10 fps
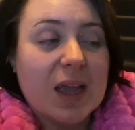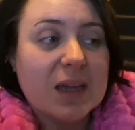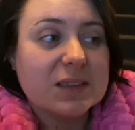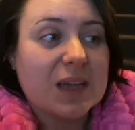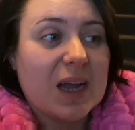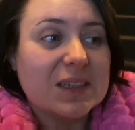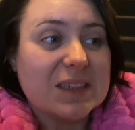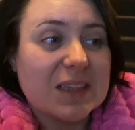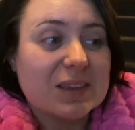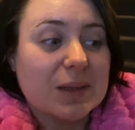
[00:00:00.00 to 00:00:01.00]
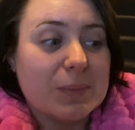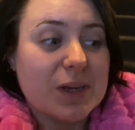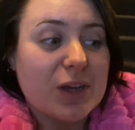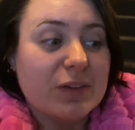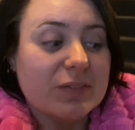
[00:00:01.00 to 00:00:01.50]
it kind of gets on my
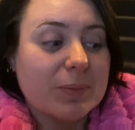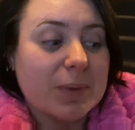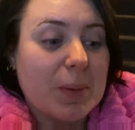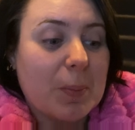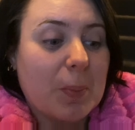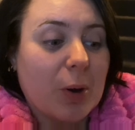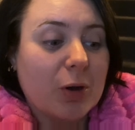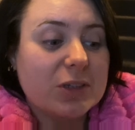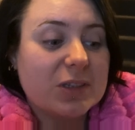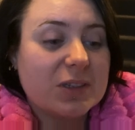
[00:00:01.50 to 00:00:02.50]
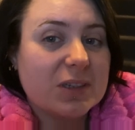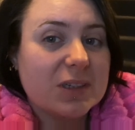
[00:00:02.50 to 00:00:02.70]
nerves a bit but